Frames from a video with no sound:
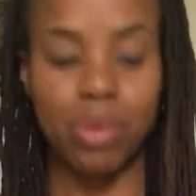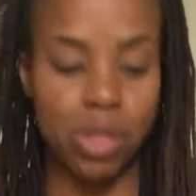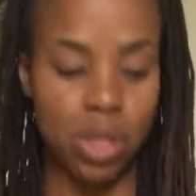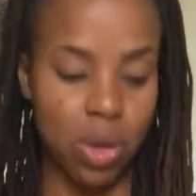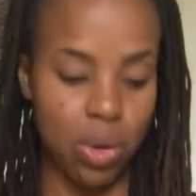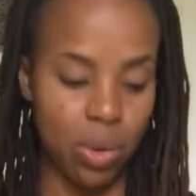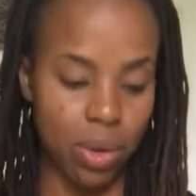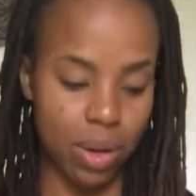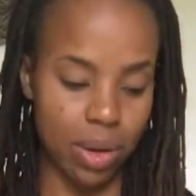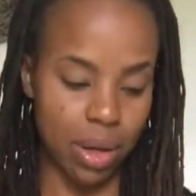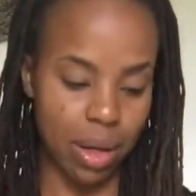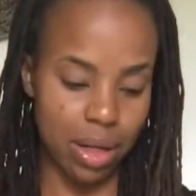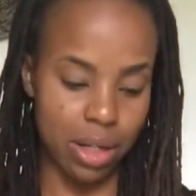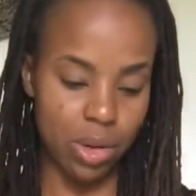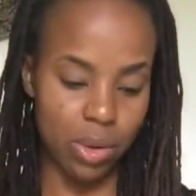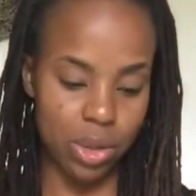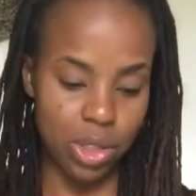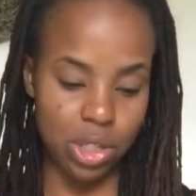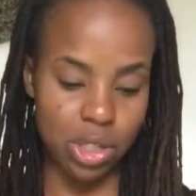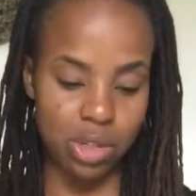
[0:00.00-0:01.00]
So I
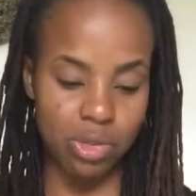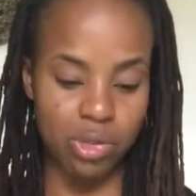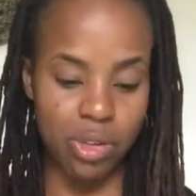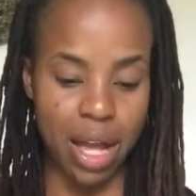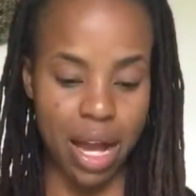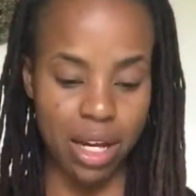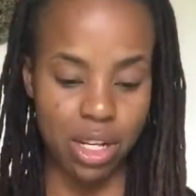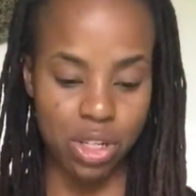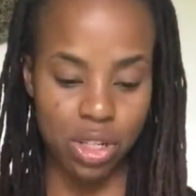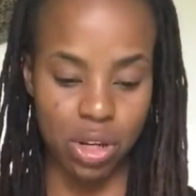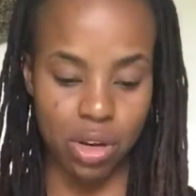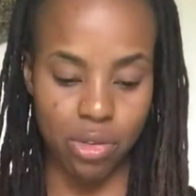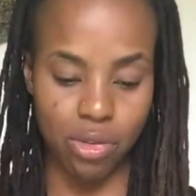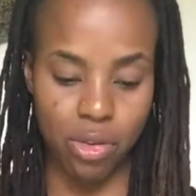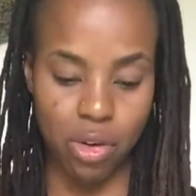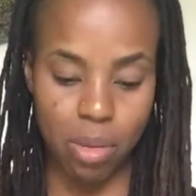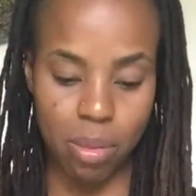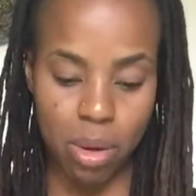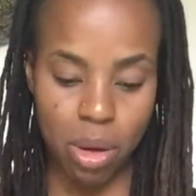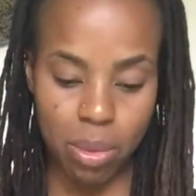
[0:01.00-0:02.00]
know it just flashed there
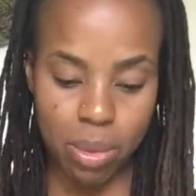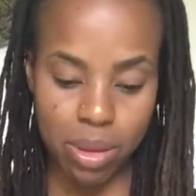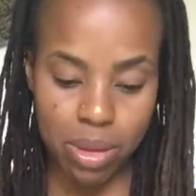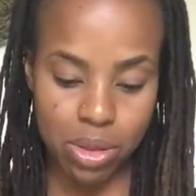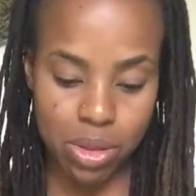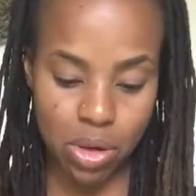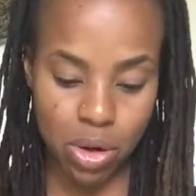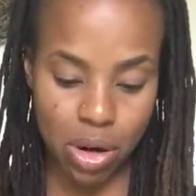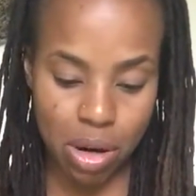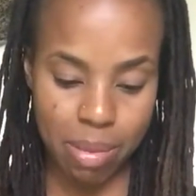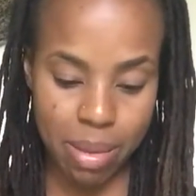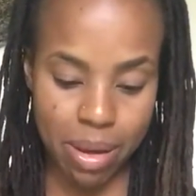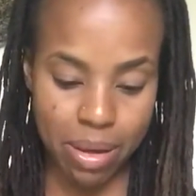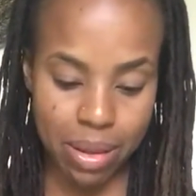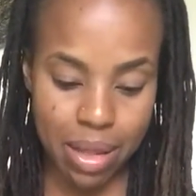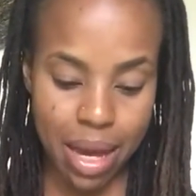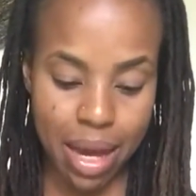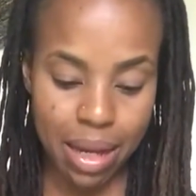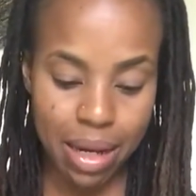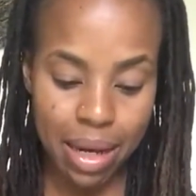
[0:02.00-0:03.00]
for a moment. Sorry about
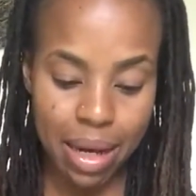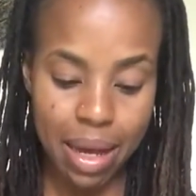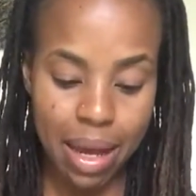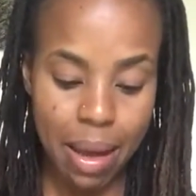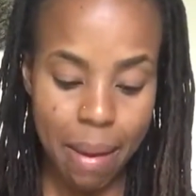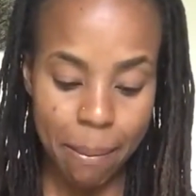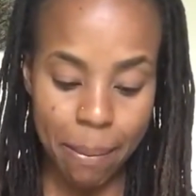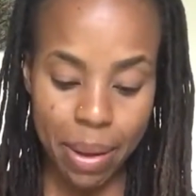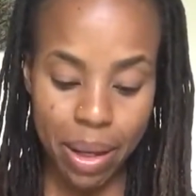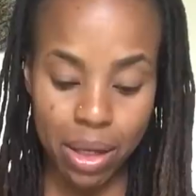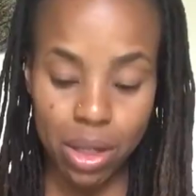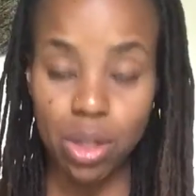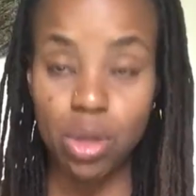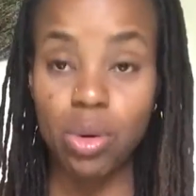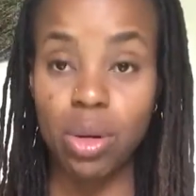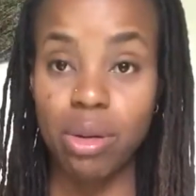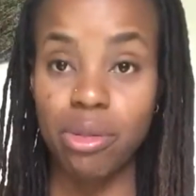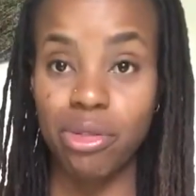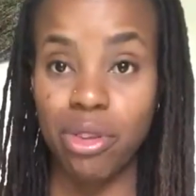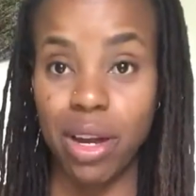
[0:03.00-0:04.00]
that. But you
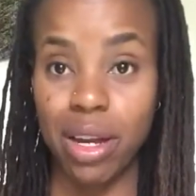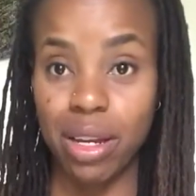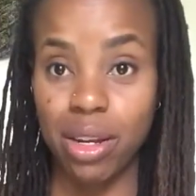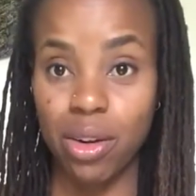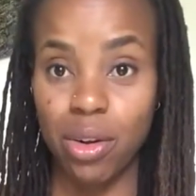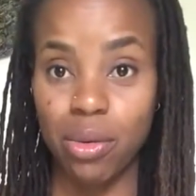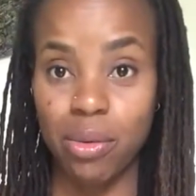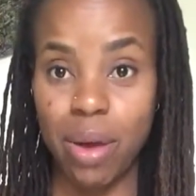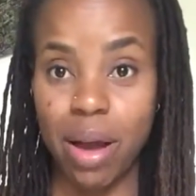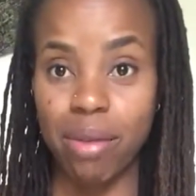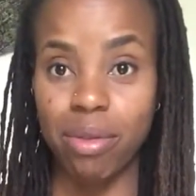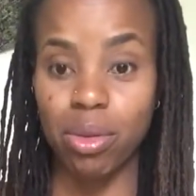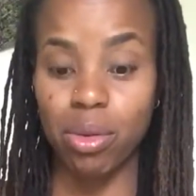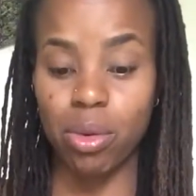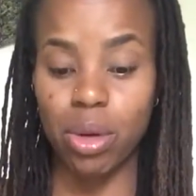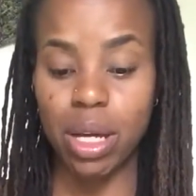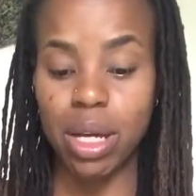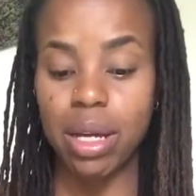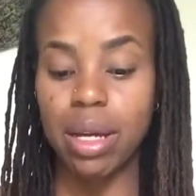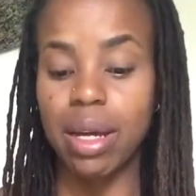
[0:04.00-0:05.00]
can find it on
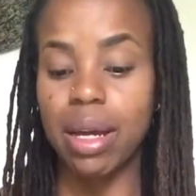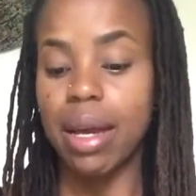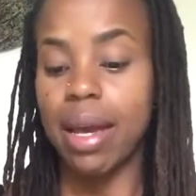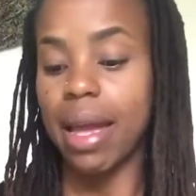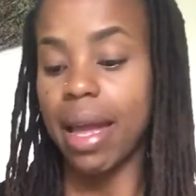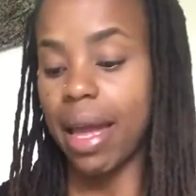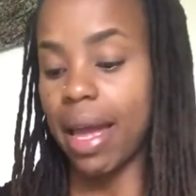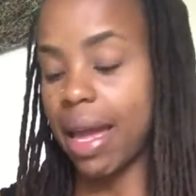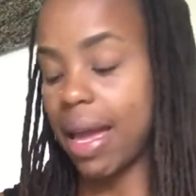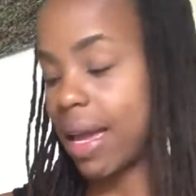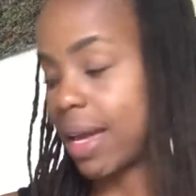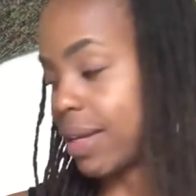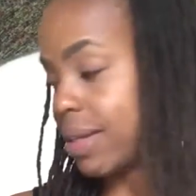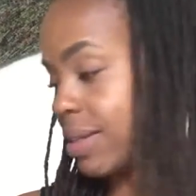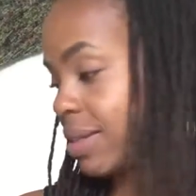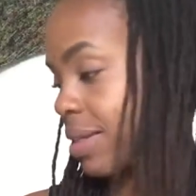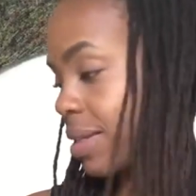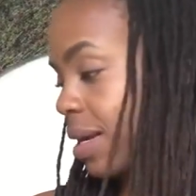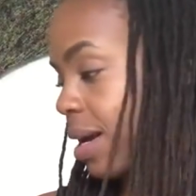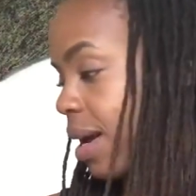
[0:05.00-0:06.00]
Ravelry.
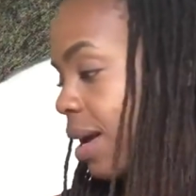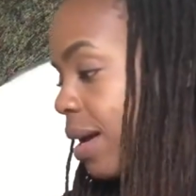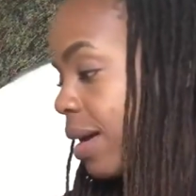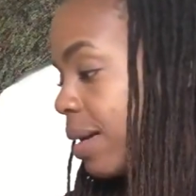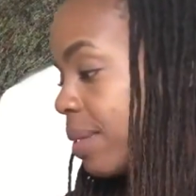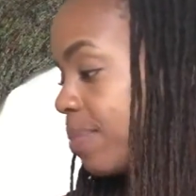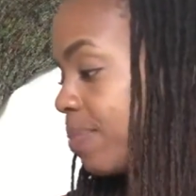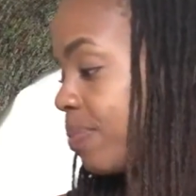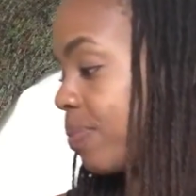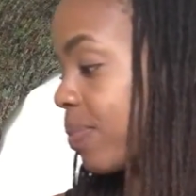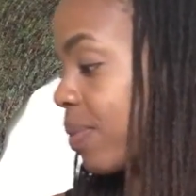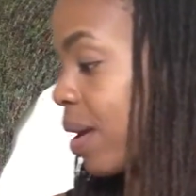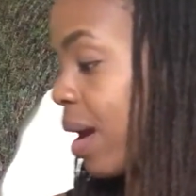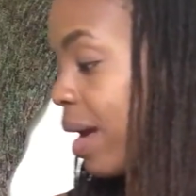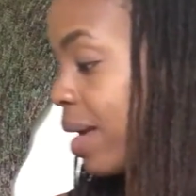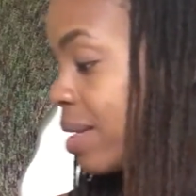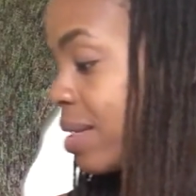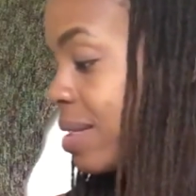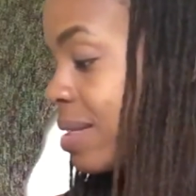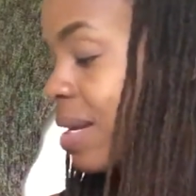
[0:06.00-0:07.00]
And
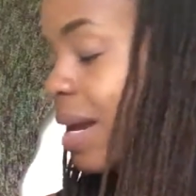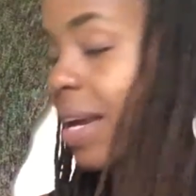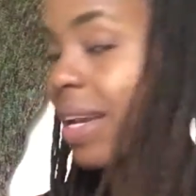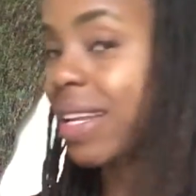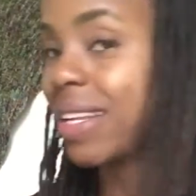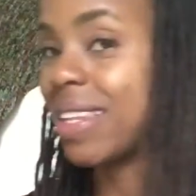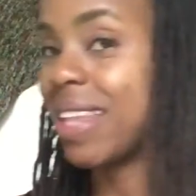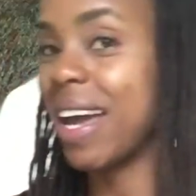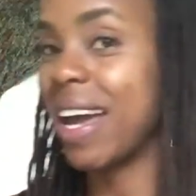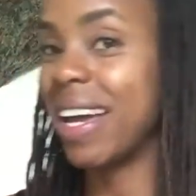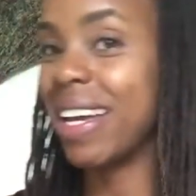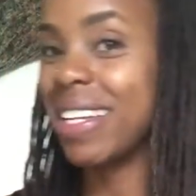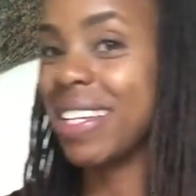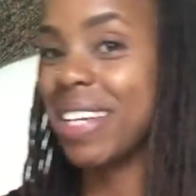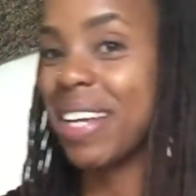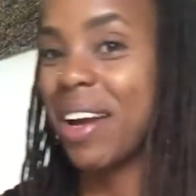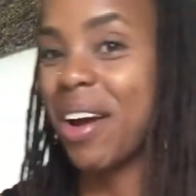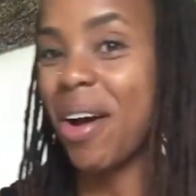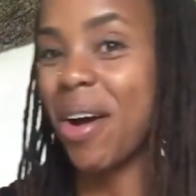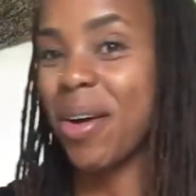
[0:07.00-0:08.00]
I decided that
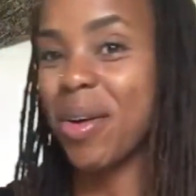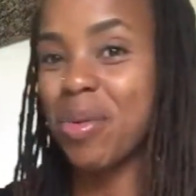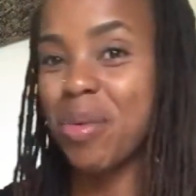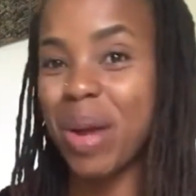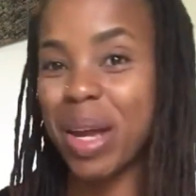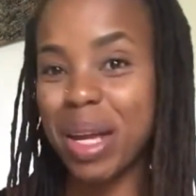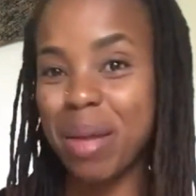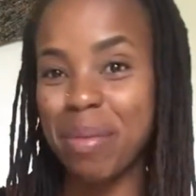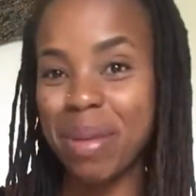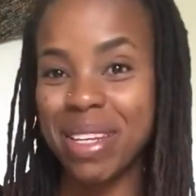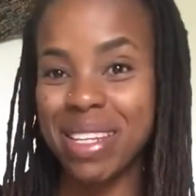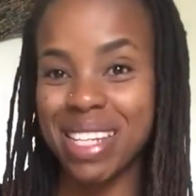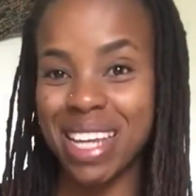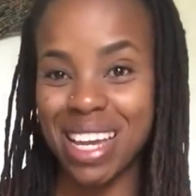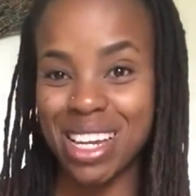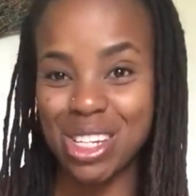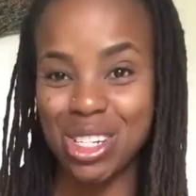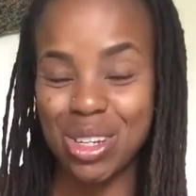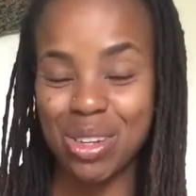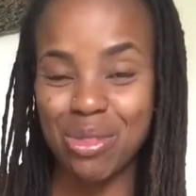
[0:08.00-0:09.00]
on
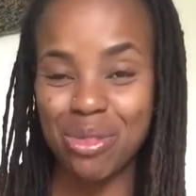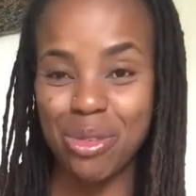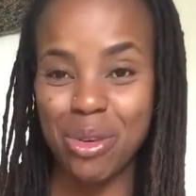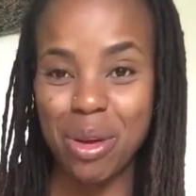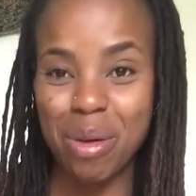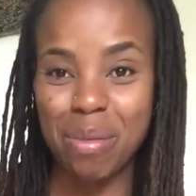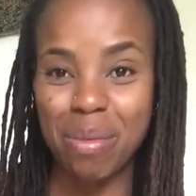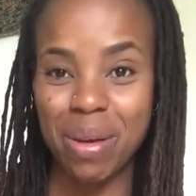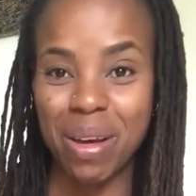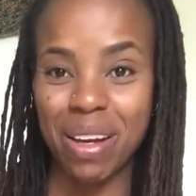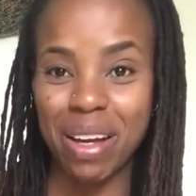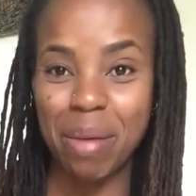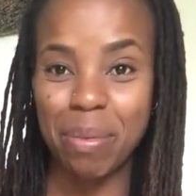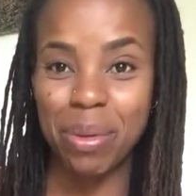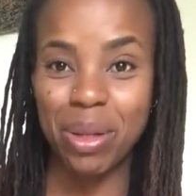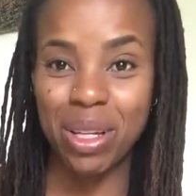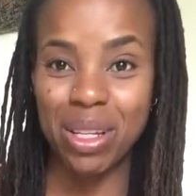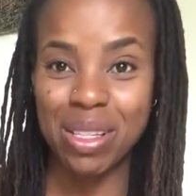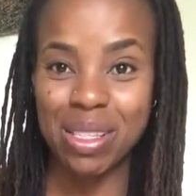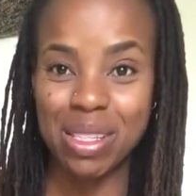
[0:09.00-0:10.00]
recommendation from a
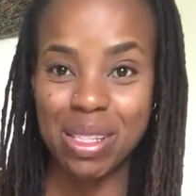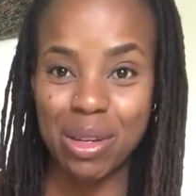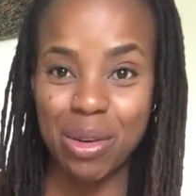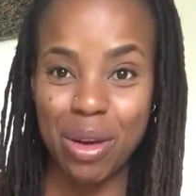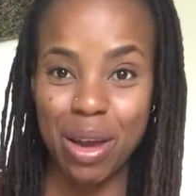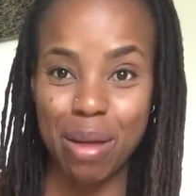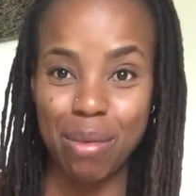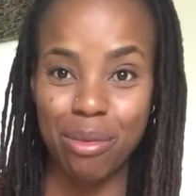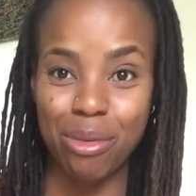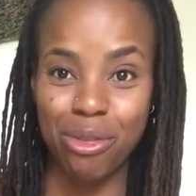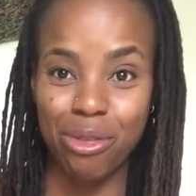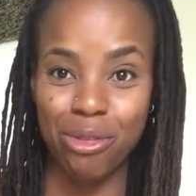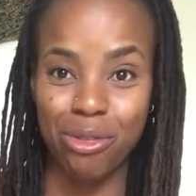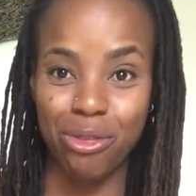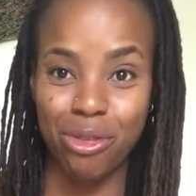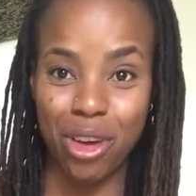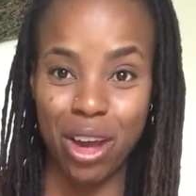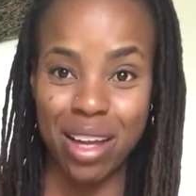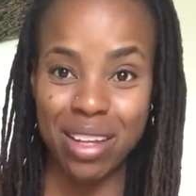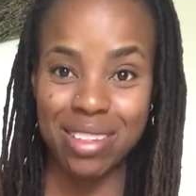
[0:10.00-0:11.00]
couple Instagram
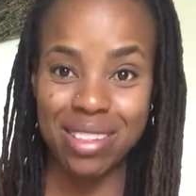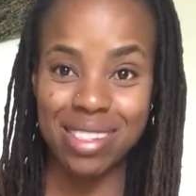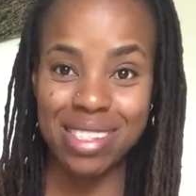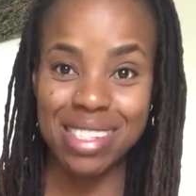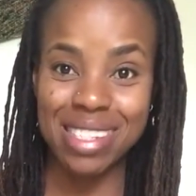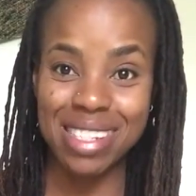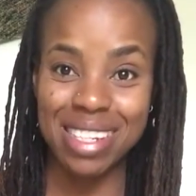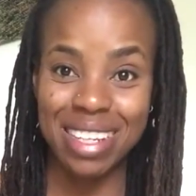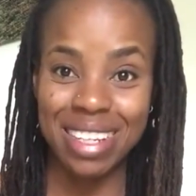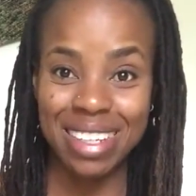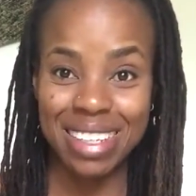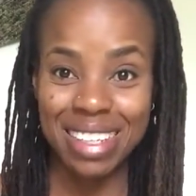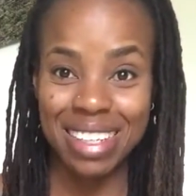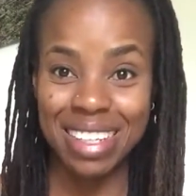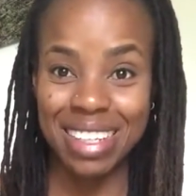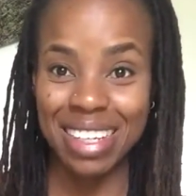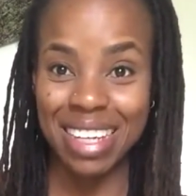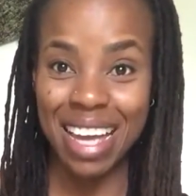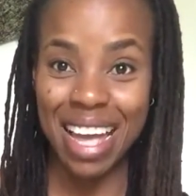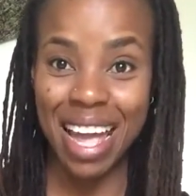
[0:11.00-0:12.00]
friends,
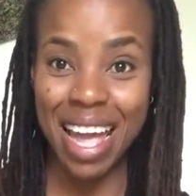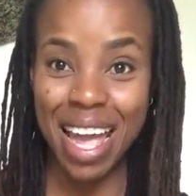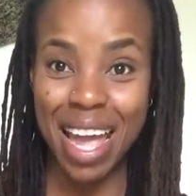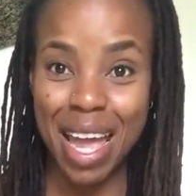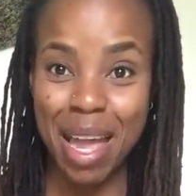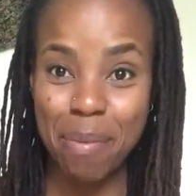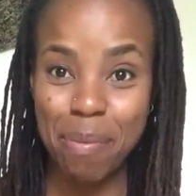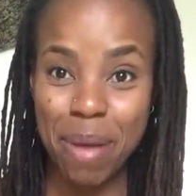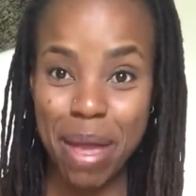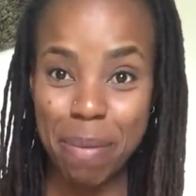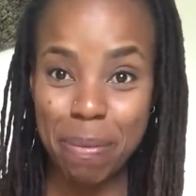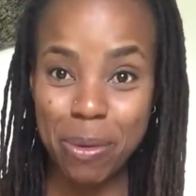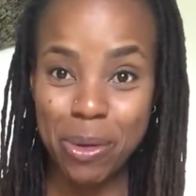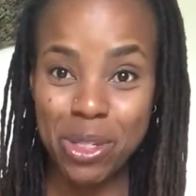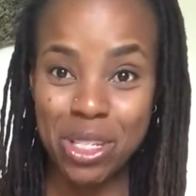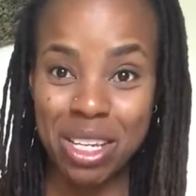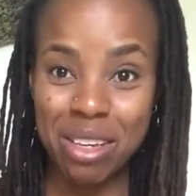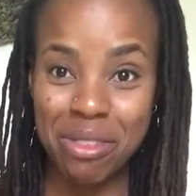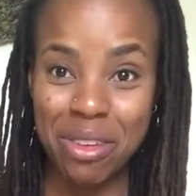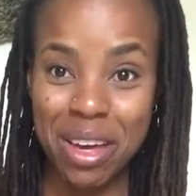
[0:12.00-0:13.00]
hey, Paper
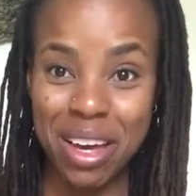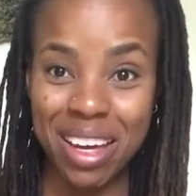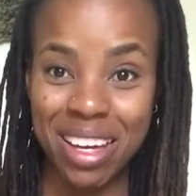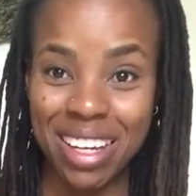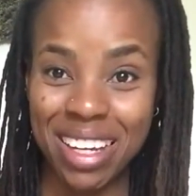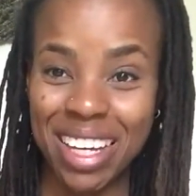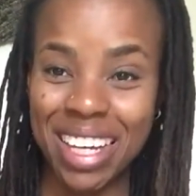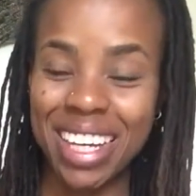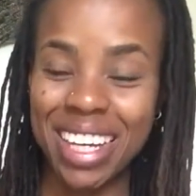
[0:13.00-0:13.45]
Diva,